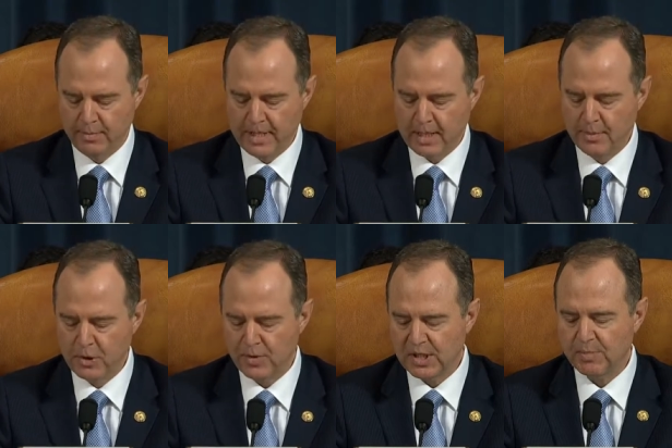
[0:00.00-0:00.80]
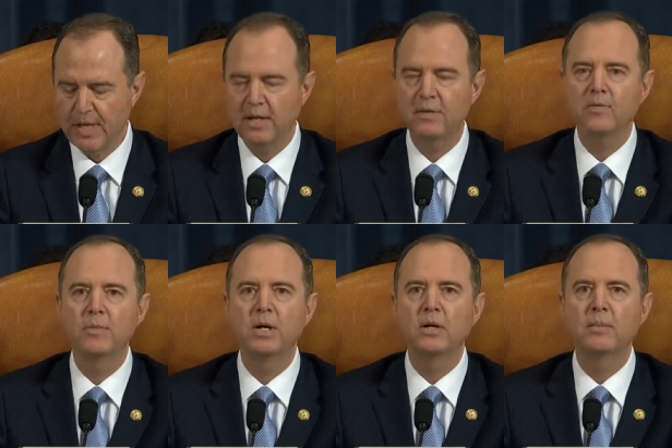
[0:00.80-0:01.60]
may come to expect
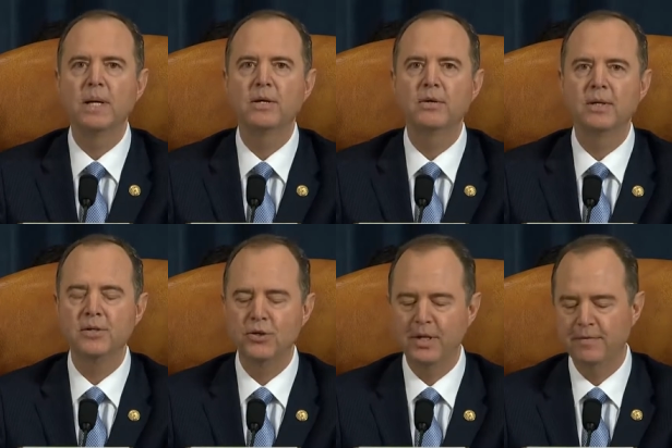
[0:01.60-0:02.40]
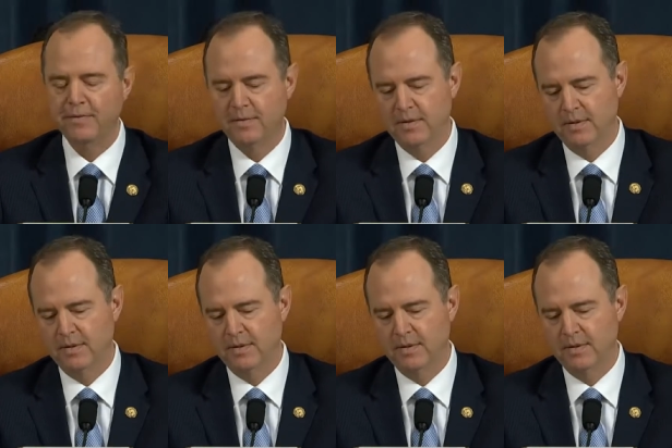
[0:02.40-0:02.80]
from their commander-in-chief.